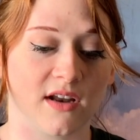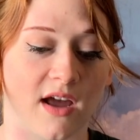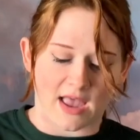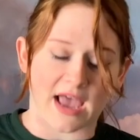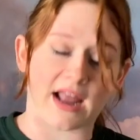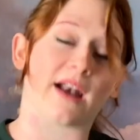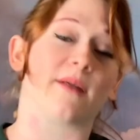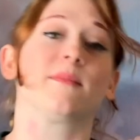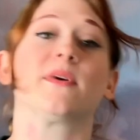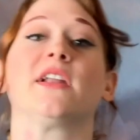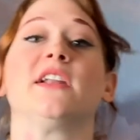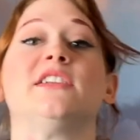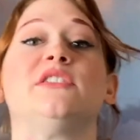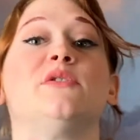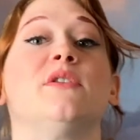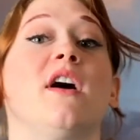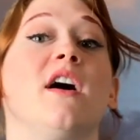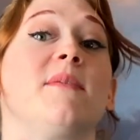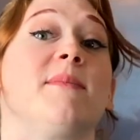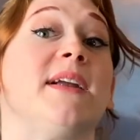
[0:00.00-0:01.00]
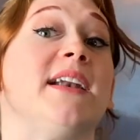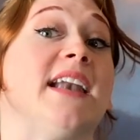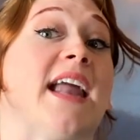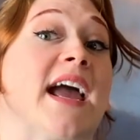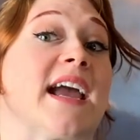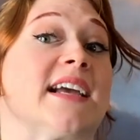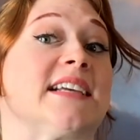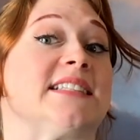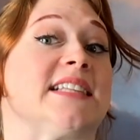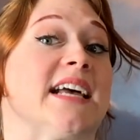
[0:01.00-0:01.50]
And I'm gonna do it on my neck
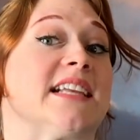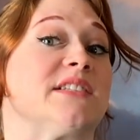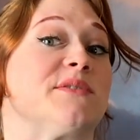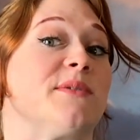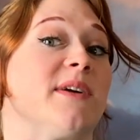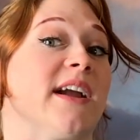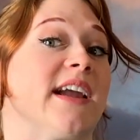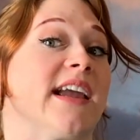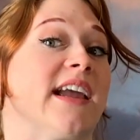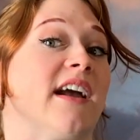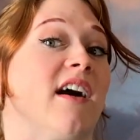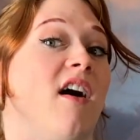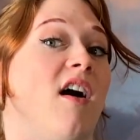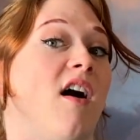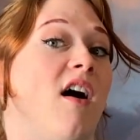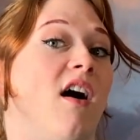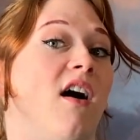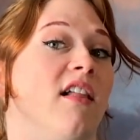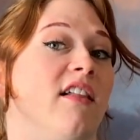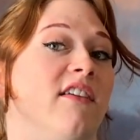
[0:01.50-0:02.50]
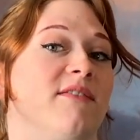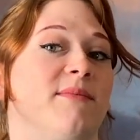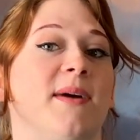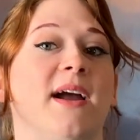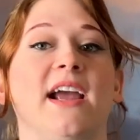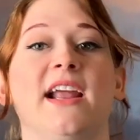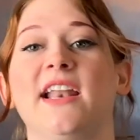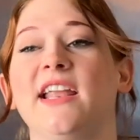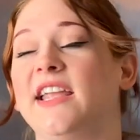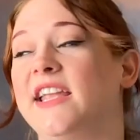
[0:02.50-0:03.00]
because that's where I get all of
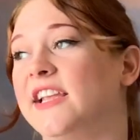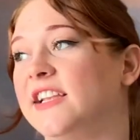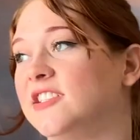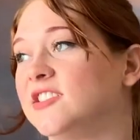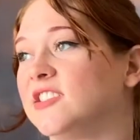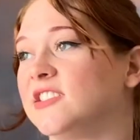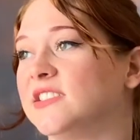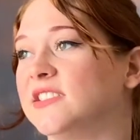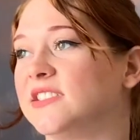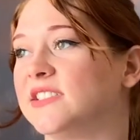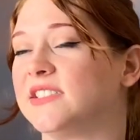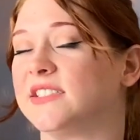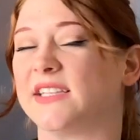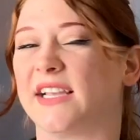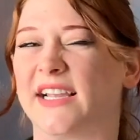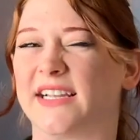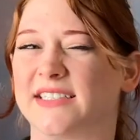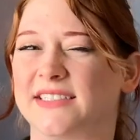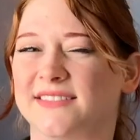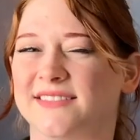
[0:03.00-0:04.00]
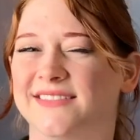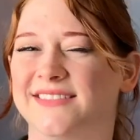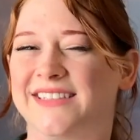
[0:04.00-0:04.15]
my adhesions and